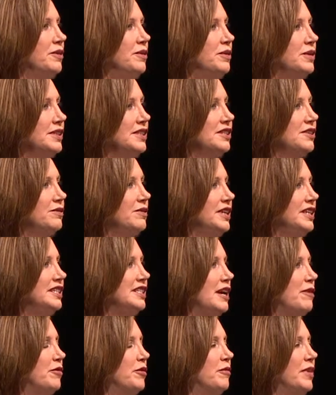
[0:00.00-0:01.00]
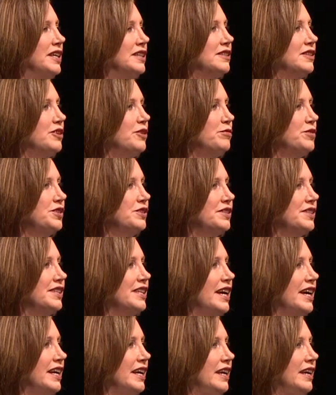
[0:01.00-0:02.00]
was to redouble my scripture
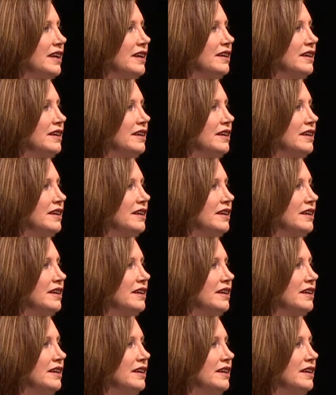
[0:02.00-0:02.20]
study.